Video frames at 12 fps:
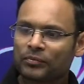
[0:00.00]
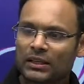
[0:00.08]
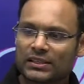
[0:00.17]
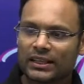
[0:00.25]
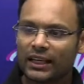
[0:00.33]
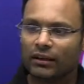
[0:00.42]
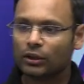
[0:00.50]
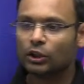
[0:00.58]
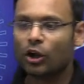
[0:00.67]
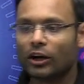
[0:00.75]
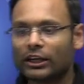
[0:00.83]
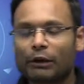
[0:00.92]
See,
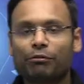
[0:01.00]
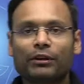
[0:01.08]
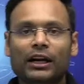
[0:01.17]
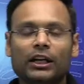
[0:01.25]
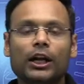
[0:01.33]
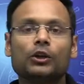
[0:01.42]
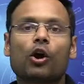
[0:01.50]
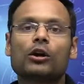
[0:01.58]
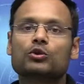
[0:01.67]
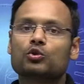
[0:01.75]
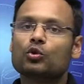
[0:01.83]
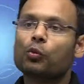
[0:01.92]
definitely
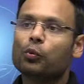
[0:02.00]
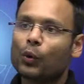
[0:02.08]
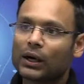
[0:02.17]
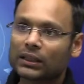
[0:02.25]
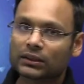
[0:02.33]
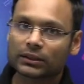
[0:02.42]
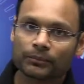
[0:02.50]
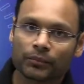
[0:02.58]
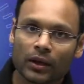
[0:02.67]
not so worth